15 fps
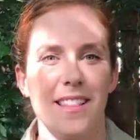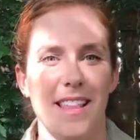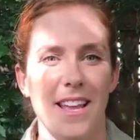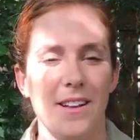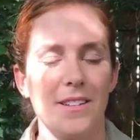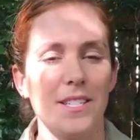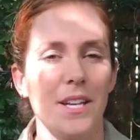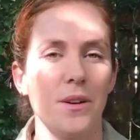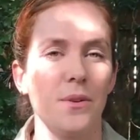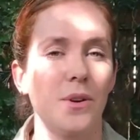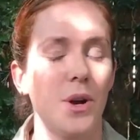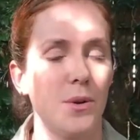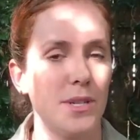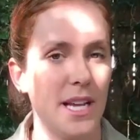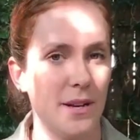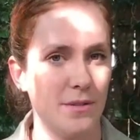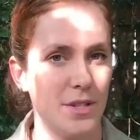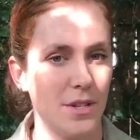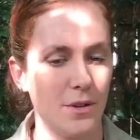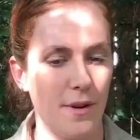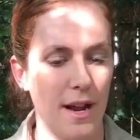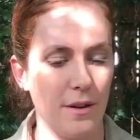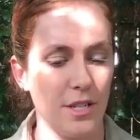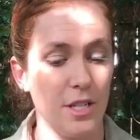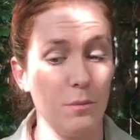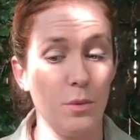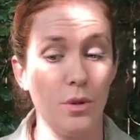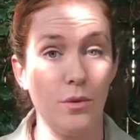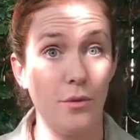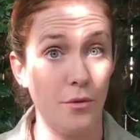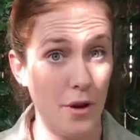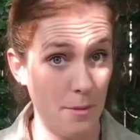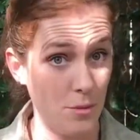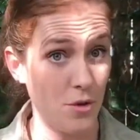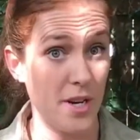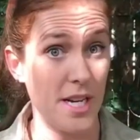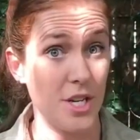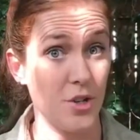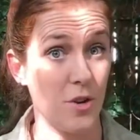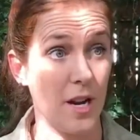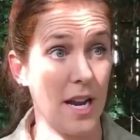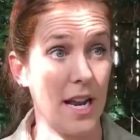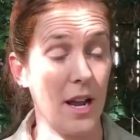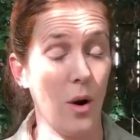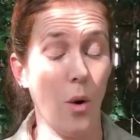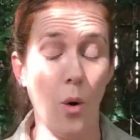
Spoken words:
They also go down to the ground to move from tree to tree,